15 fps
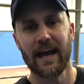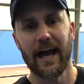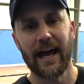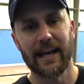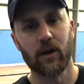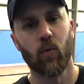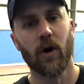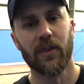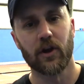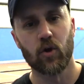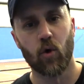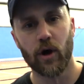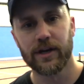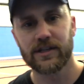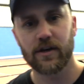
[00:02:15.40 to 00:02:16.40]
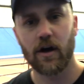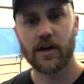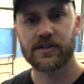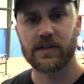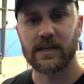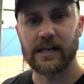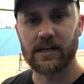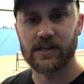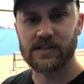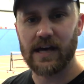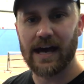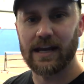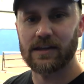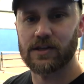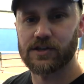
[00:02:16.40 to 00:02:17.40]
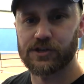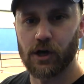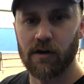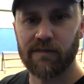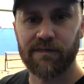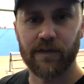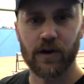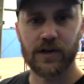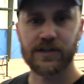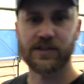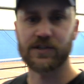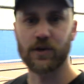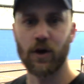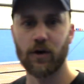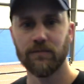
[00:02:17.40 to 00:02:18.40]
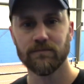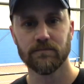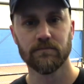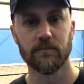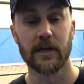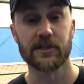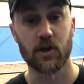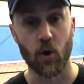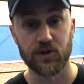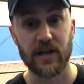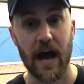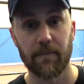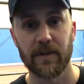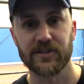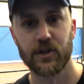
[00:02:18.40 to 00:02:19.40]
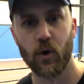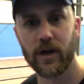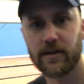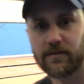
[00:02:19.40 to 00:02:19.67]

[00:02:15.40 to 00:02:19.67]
Eddie won the coin toss, and he decided to serve first, so it's go time. Let's do it.